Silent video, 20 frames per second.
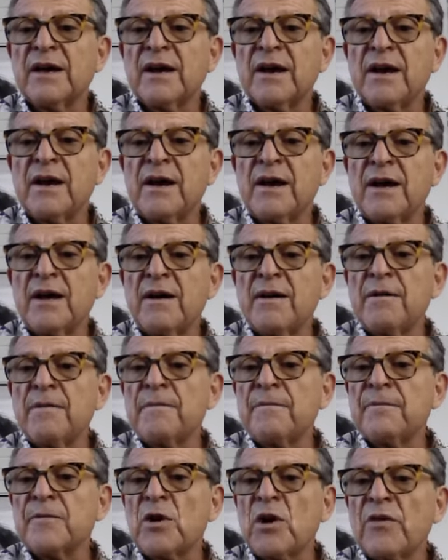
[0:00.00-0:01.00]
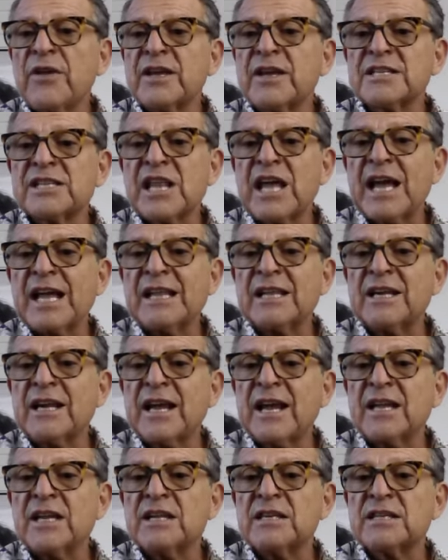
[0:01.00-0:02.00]
Are they as likely
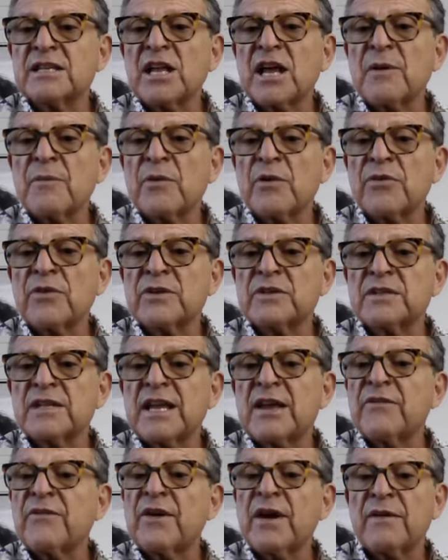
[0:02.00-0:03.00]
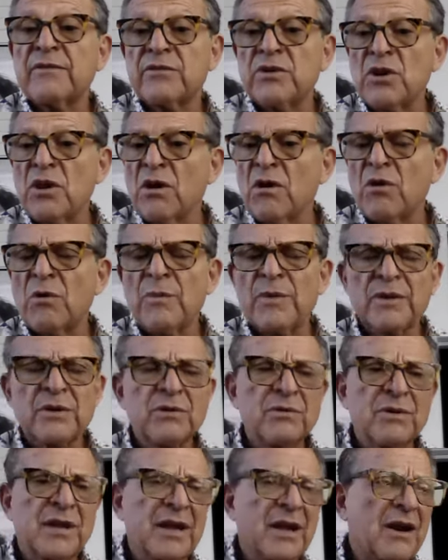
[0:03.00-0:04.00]
to end as live birth as day 5? No, but
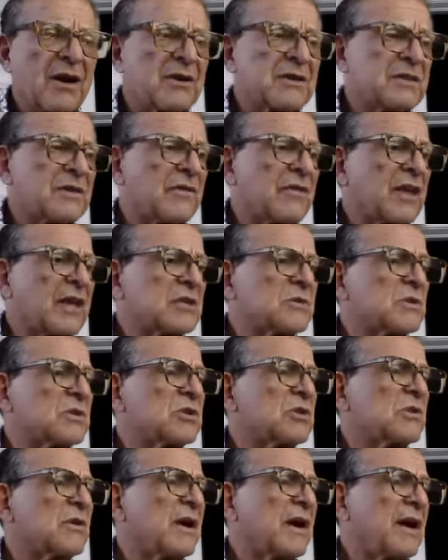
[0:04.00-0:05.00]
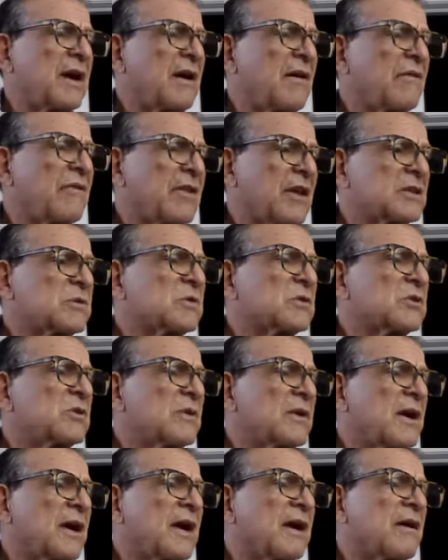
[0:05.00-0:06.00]
who cares? If that's what you have, that's what
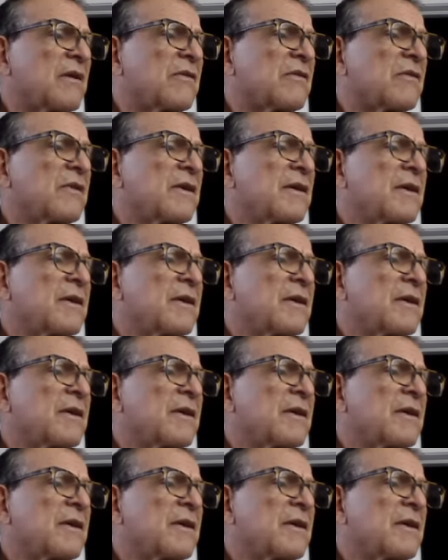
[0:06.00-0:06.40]
you have.